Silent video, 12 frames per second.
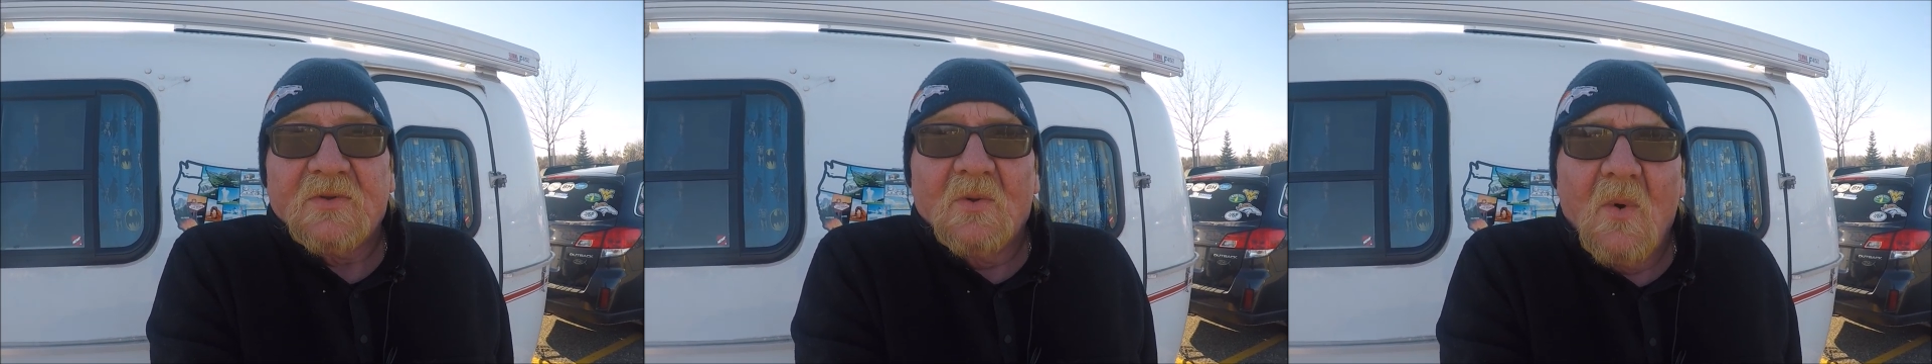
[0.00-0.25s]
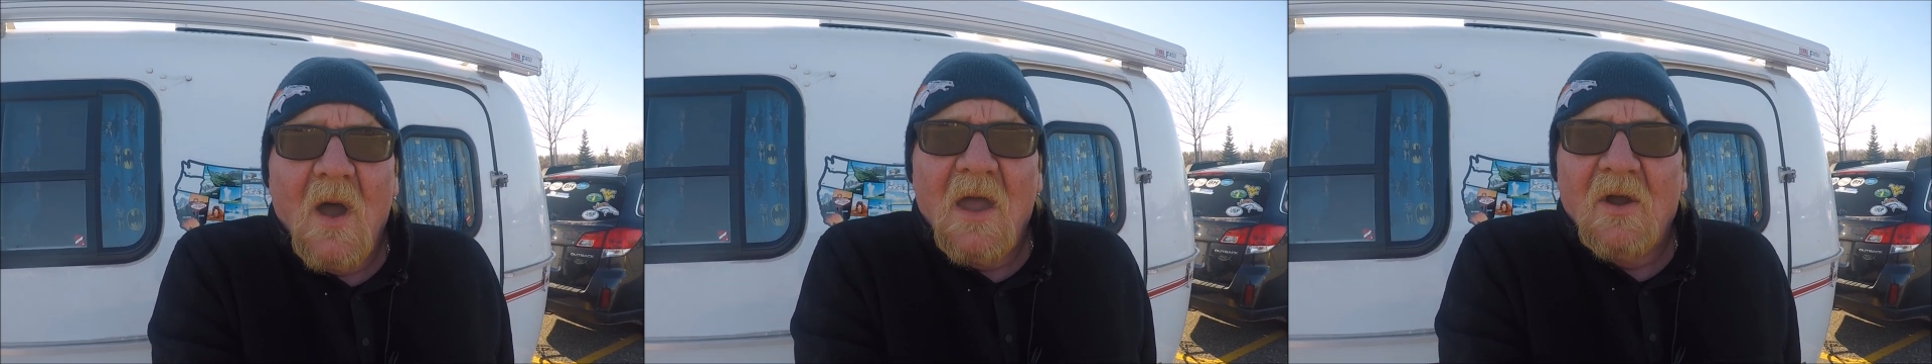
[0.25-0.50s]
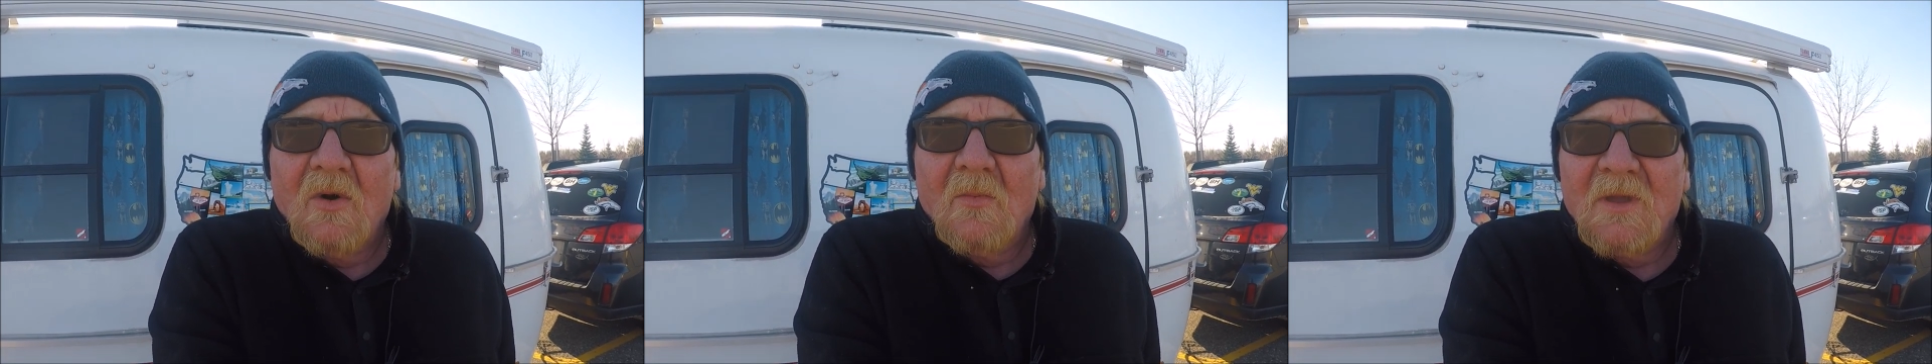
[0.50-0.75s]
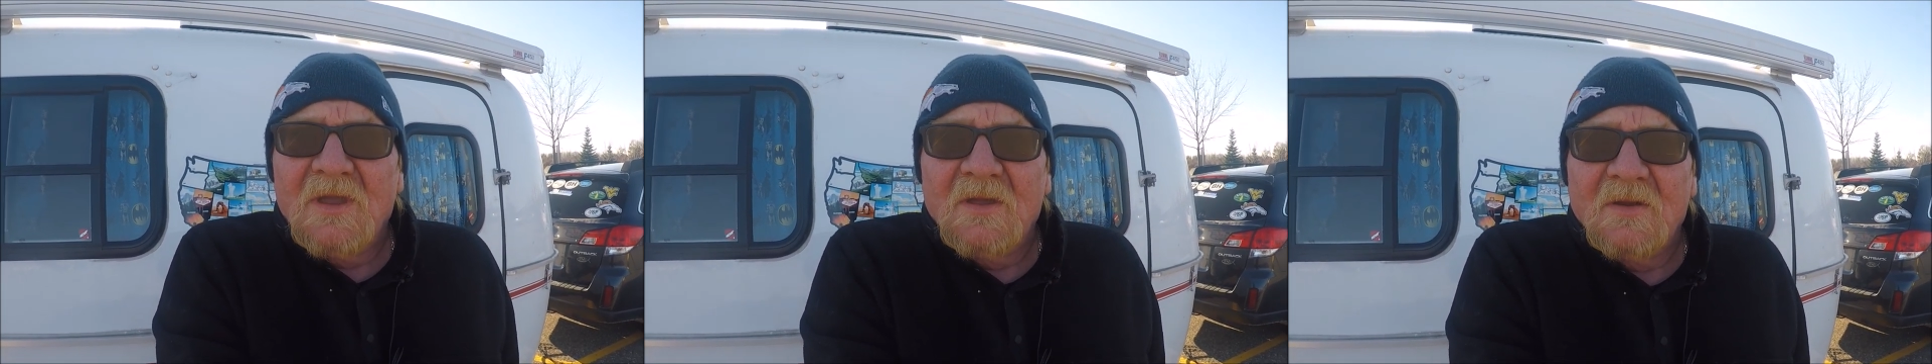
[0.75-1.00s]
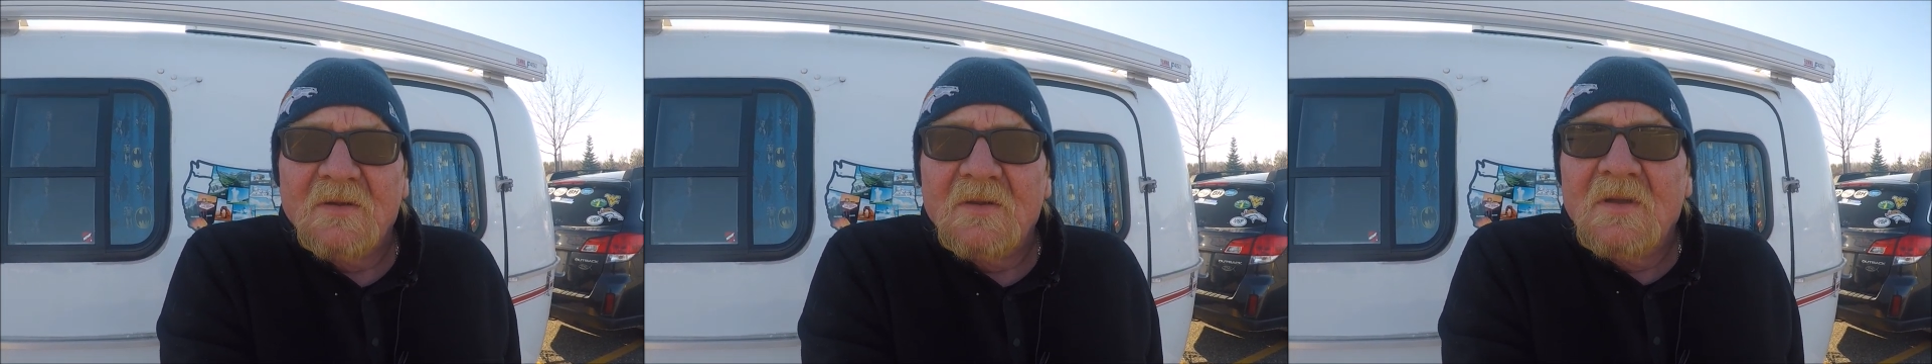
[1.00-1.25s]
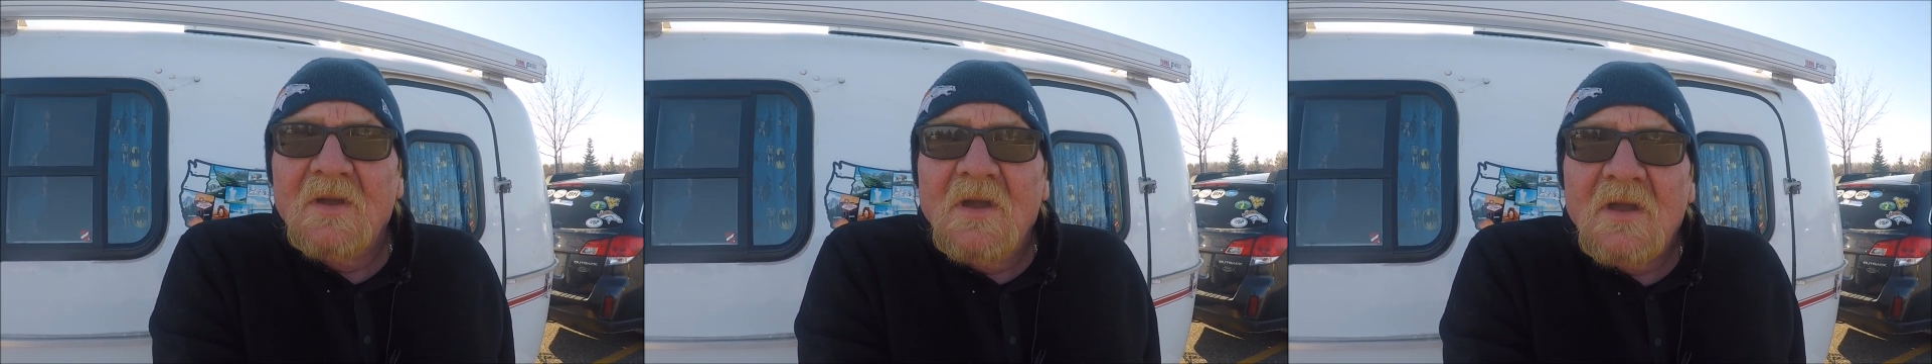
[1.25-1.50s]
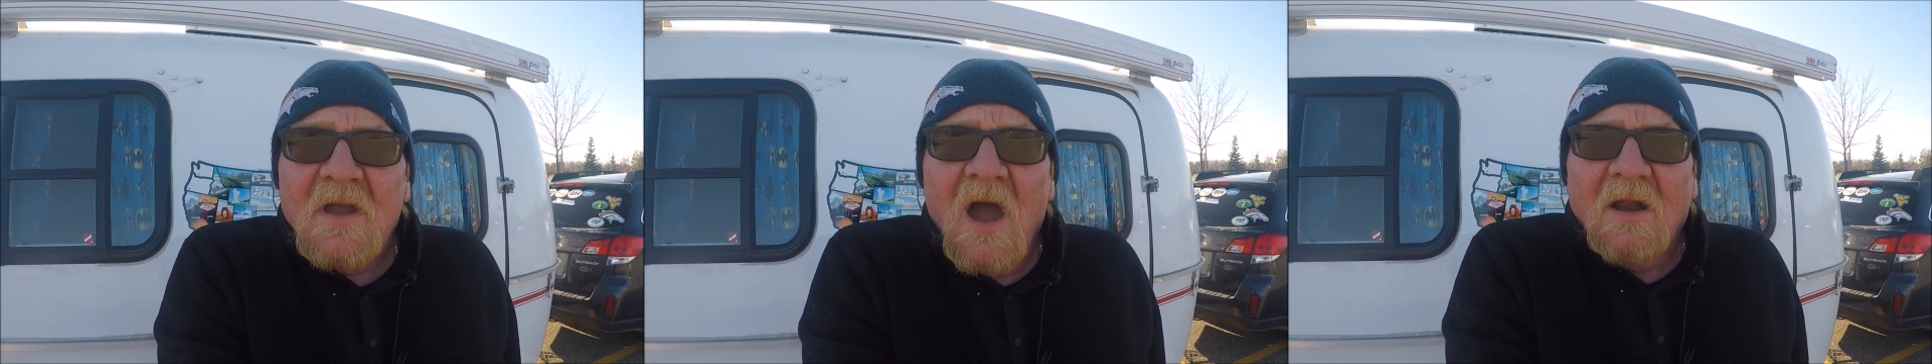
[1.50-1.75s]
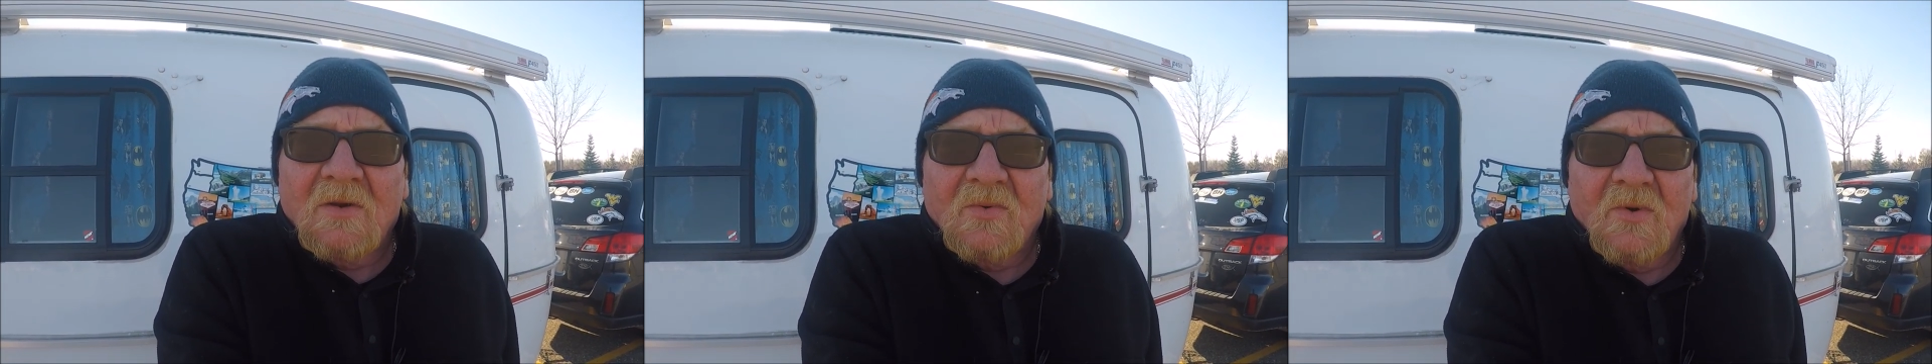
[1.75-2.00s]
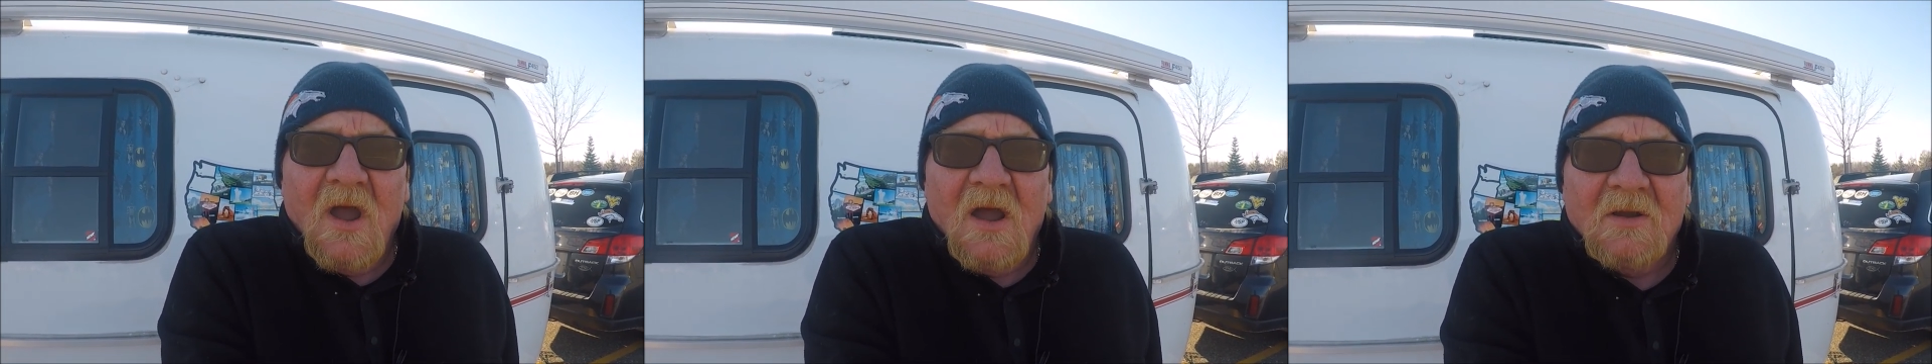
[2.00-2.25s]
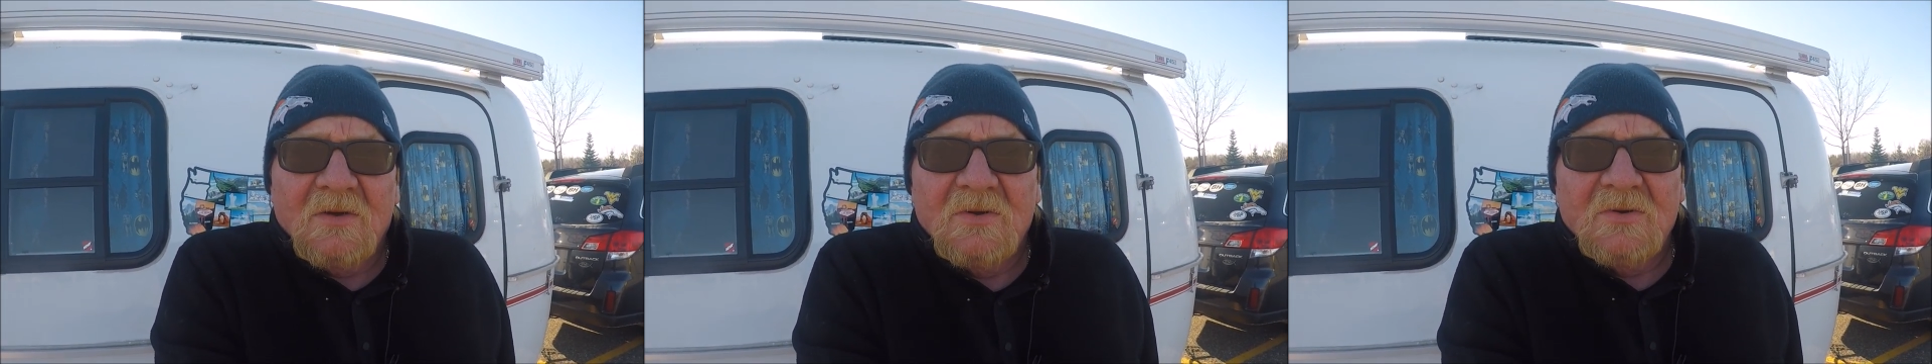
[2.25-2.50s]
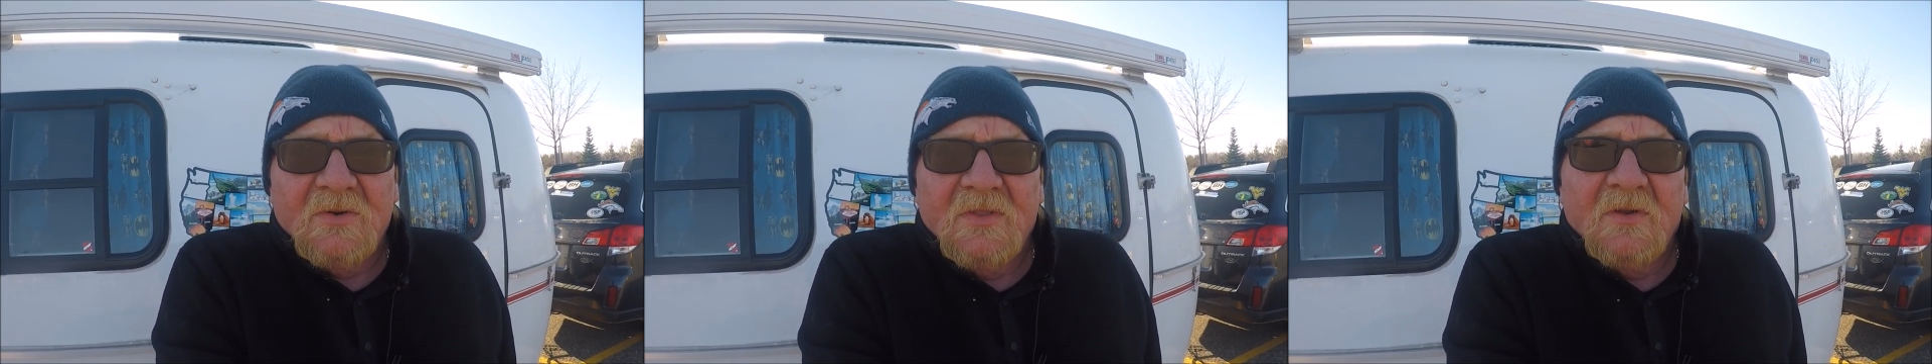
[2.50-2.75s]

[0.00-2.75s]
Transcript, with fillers: to Wyoming and Colorado,